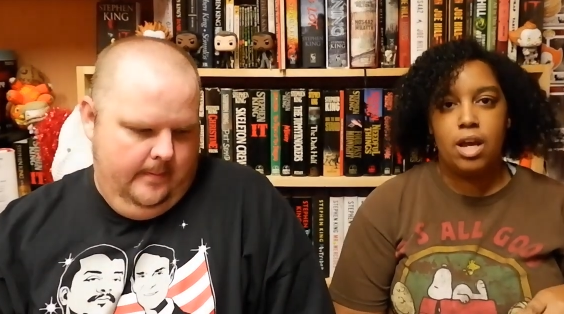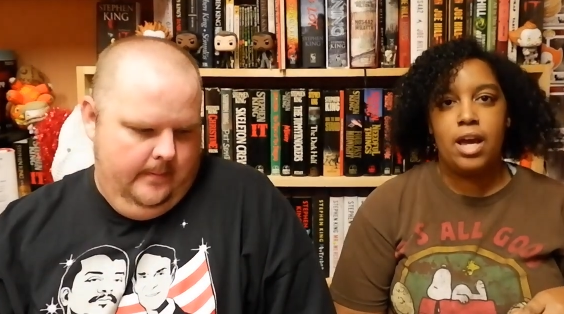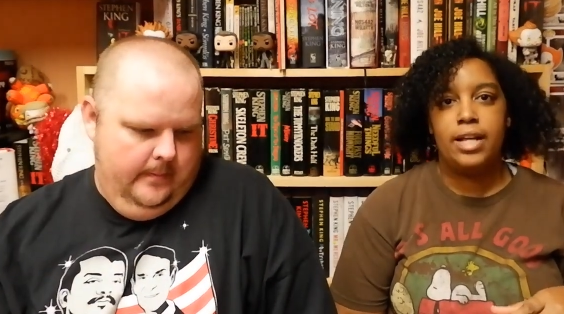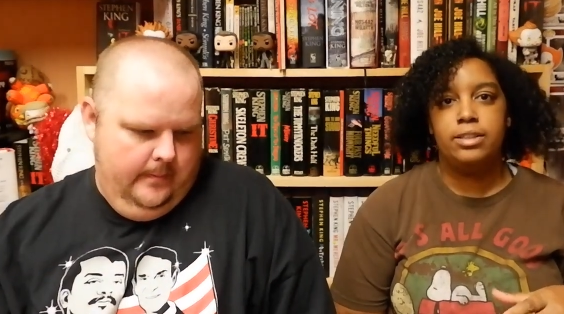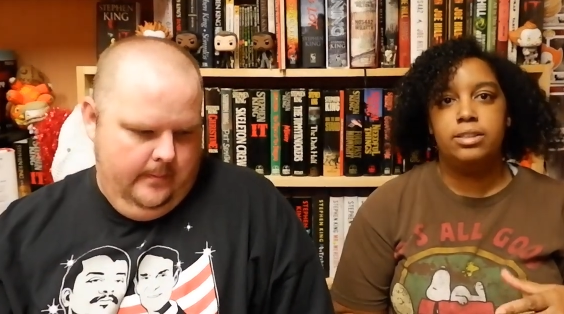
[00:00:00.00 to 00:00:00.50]

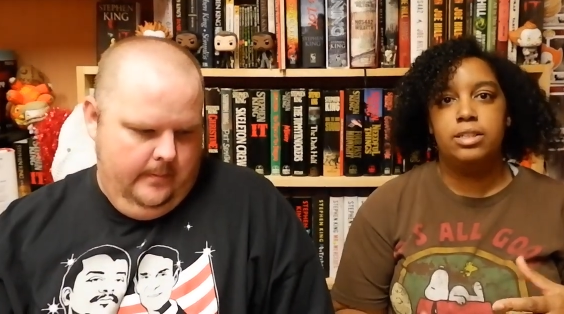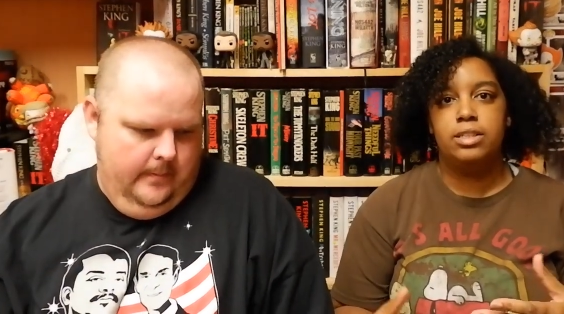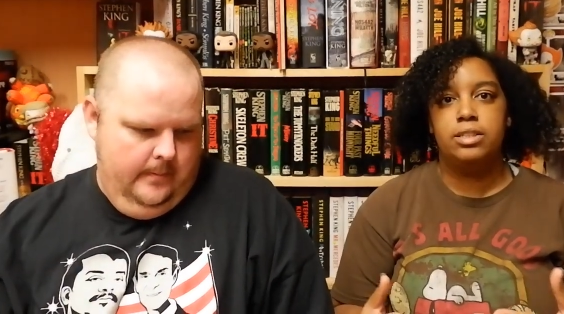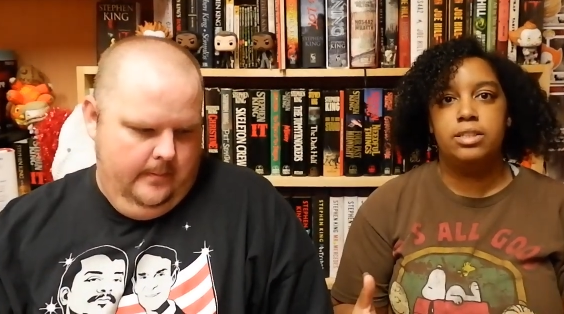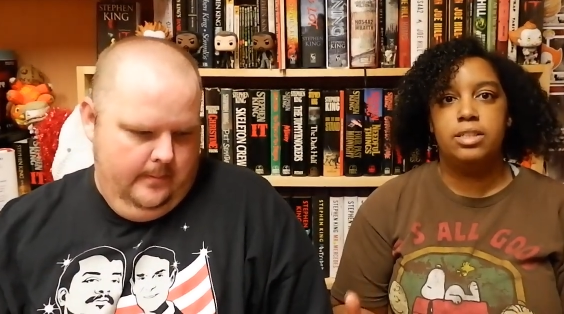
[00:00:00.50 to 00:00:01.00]
Speaker 1: at
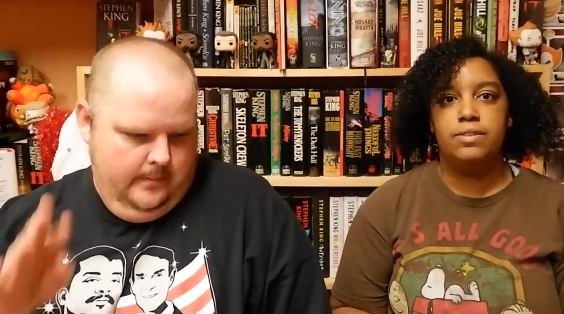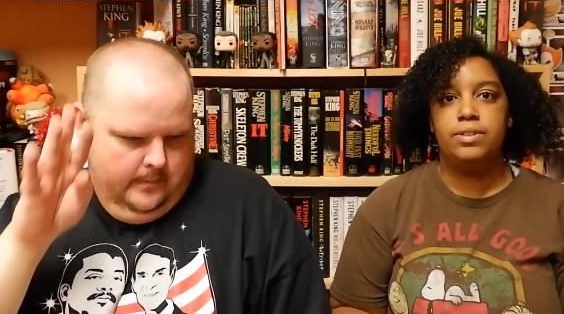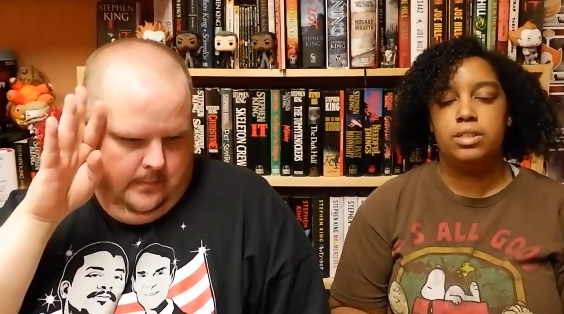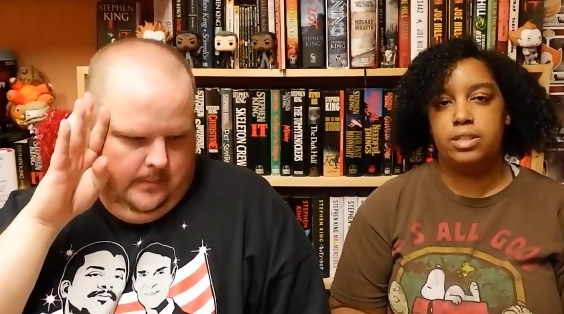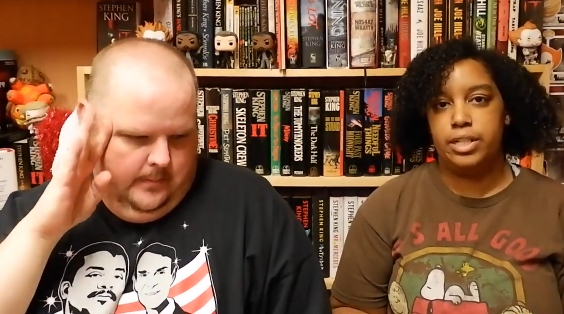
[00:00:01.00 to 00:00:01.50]
the
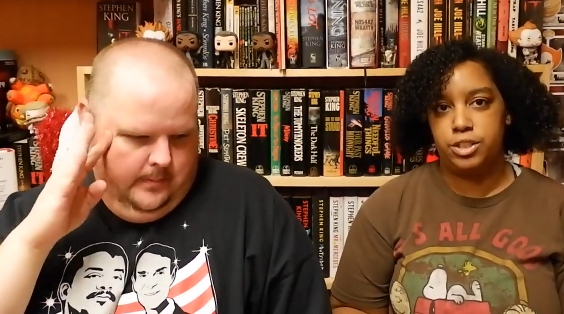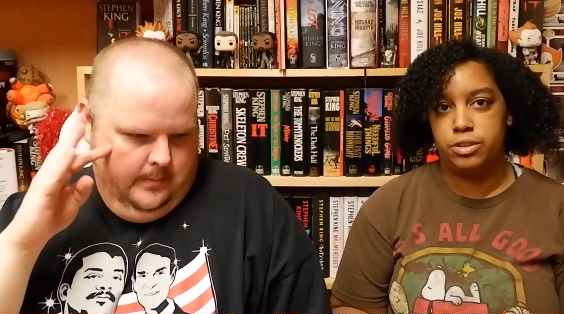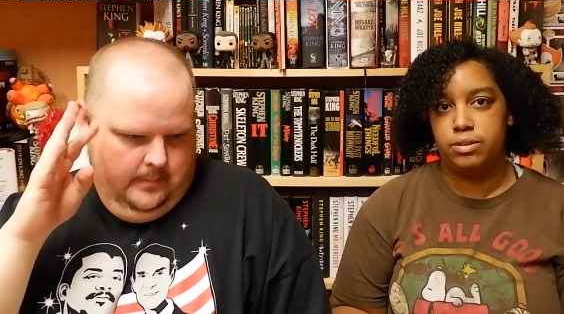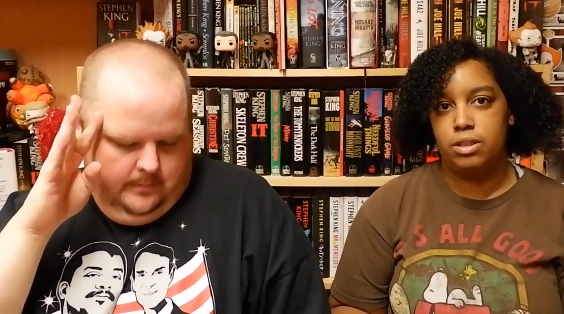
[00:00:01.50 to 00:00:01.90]
TV station